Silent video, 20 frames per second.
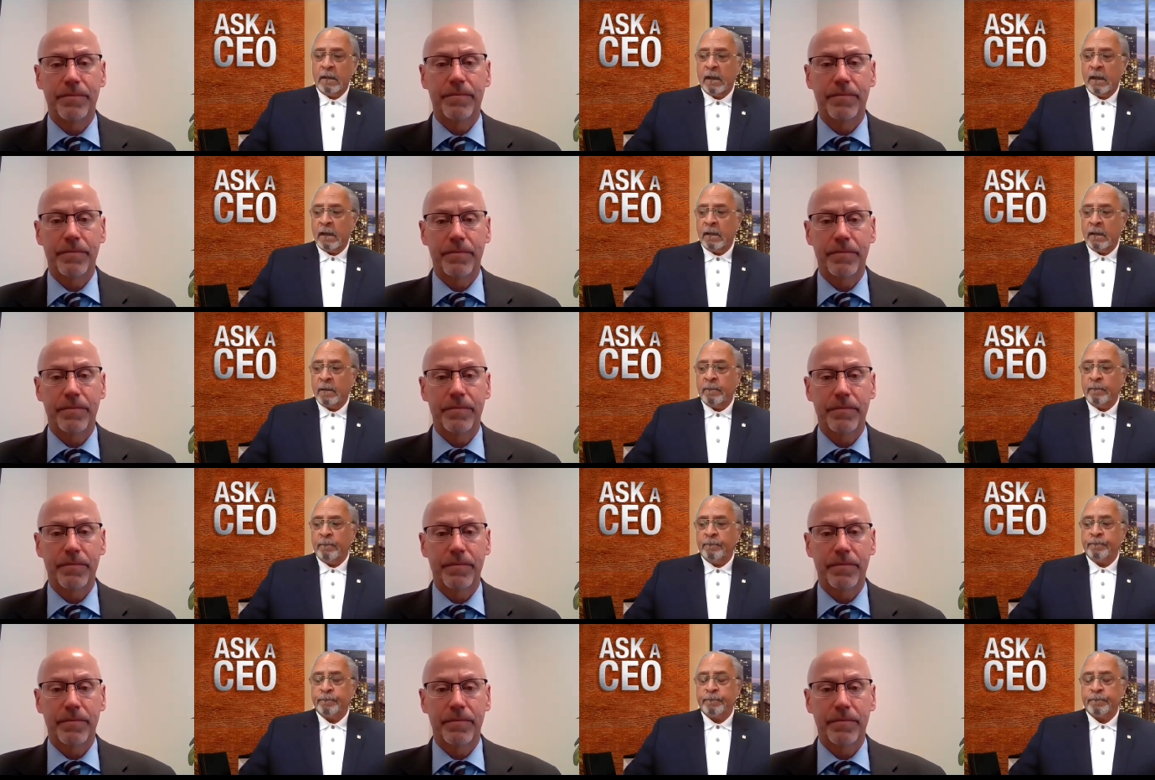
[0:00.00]

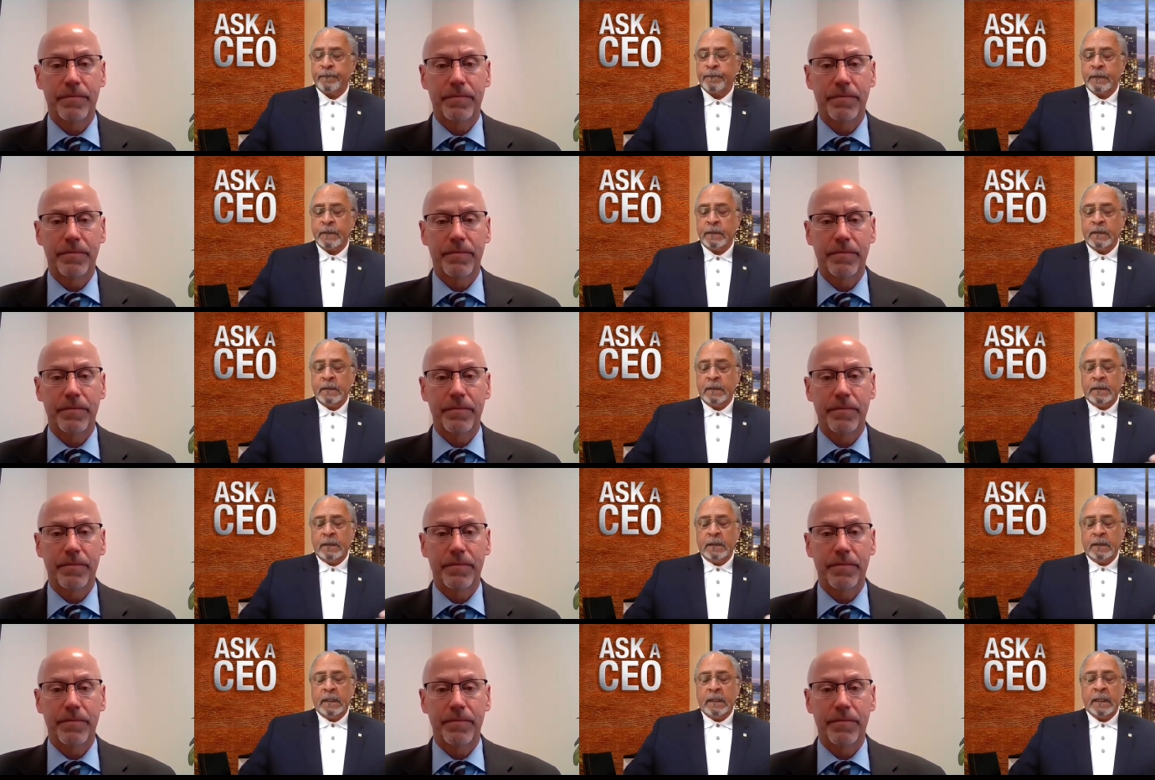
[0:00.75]
Speaker 1: Um,
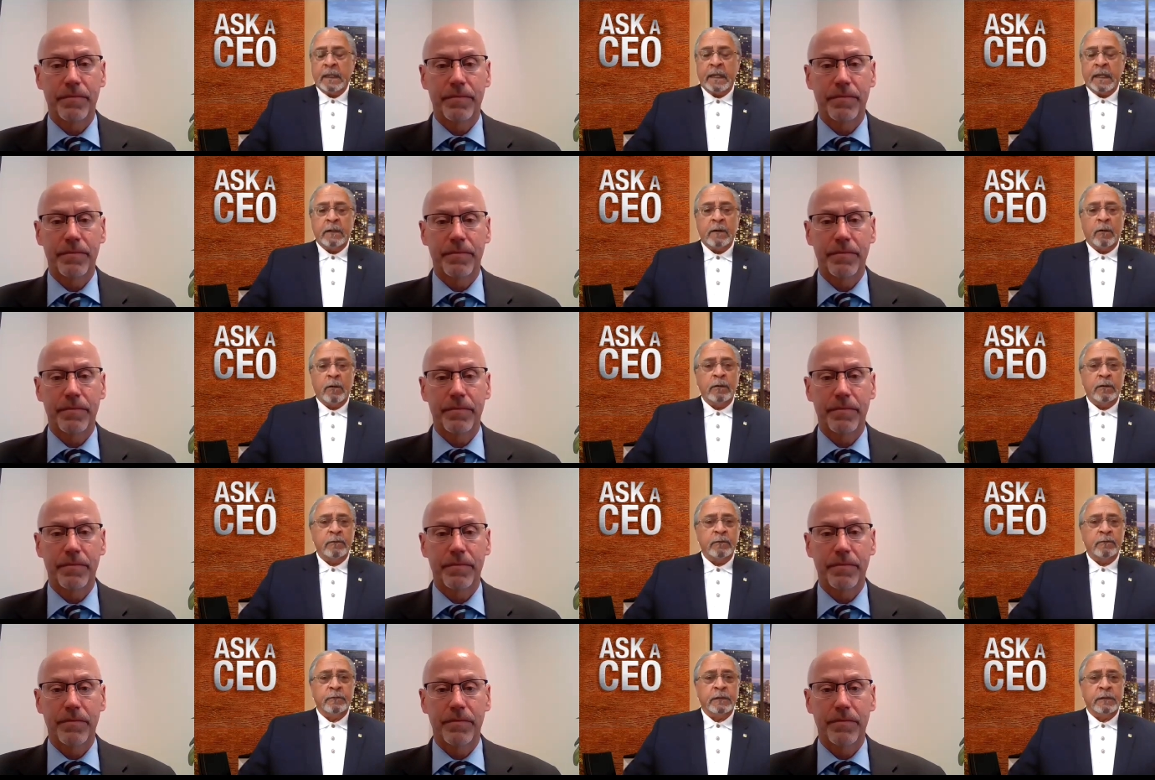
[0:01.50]
and I know
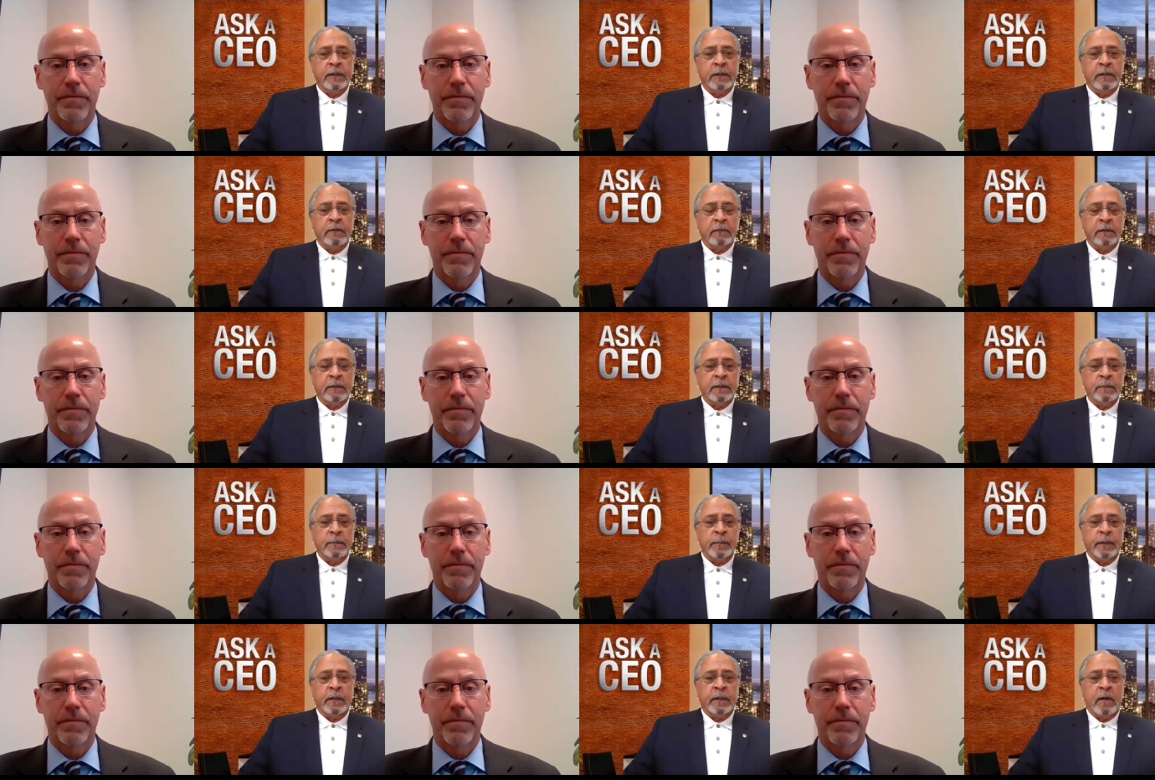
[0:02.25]
you've literally
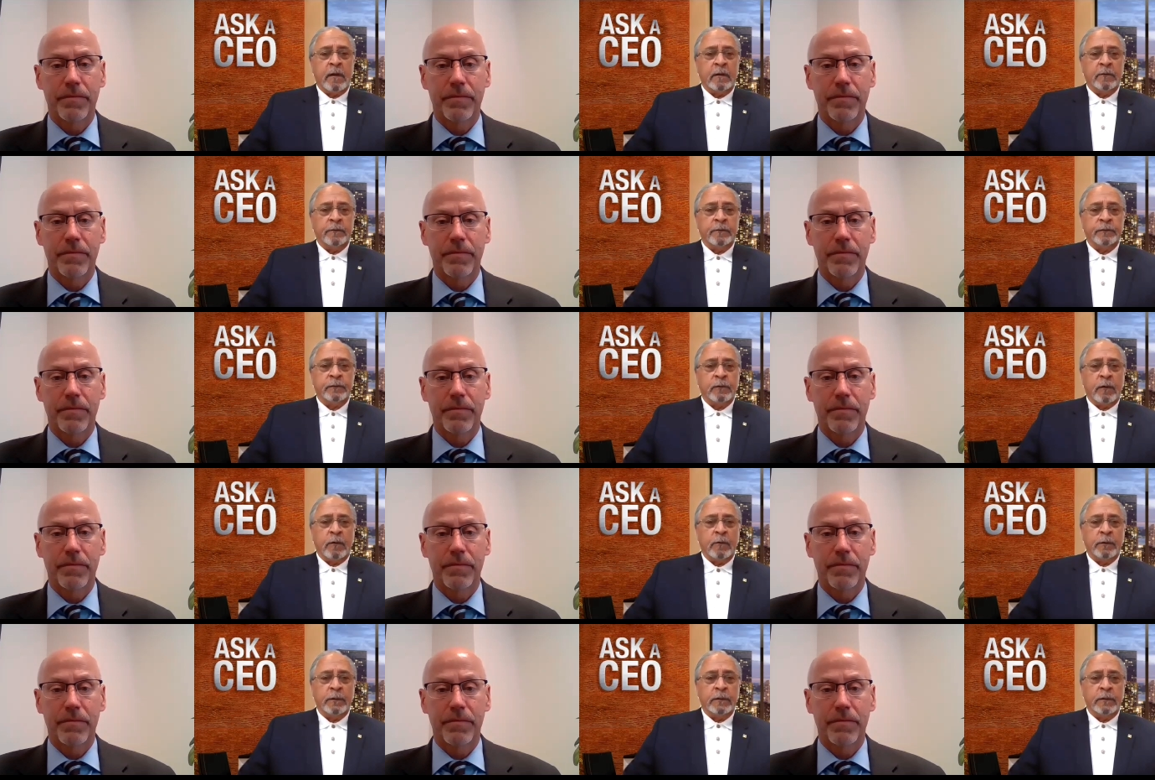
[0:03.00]
been on the
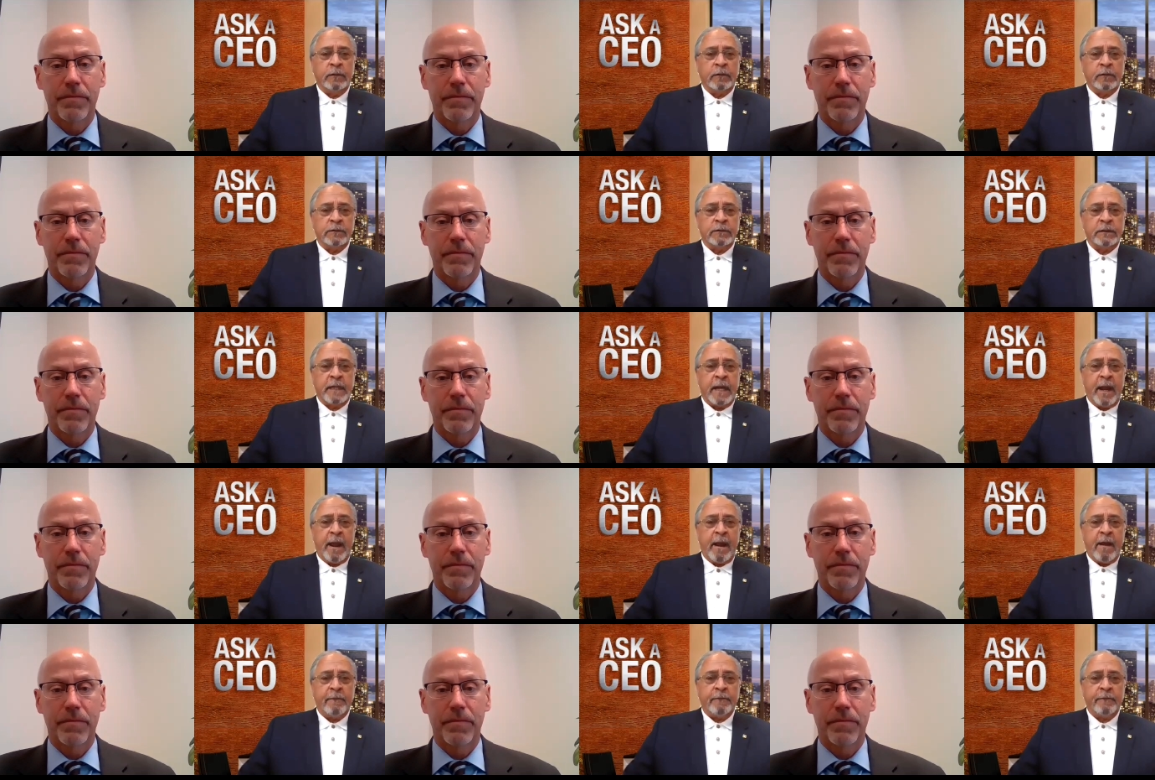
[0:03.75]
floor with your
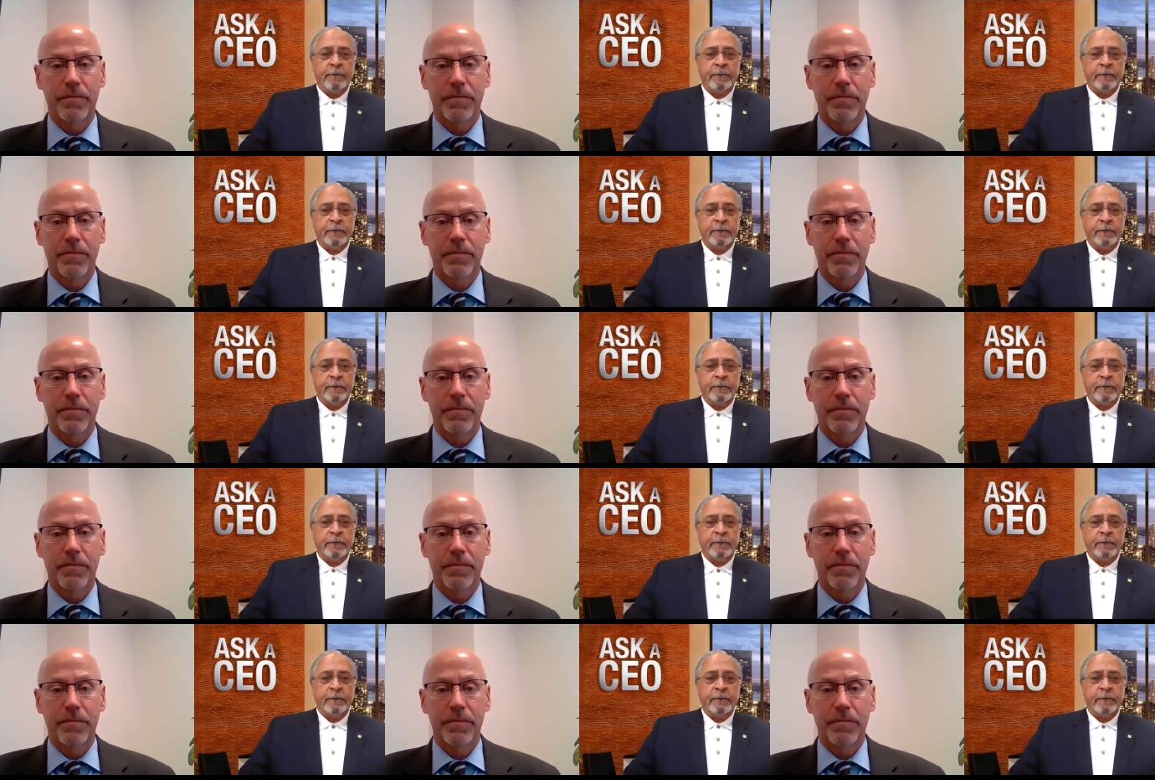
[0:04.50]
staff,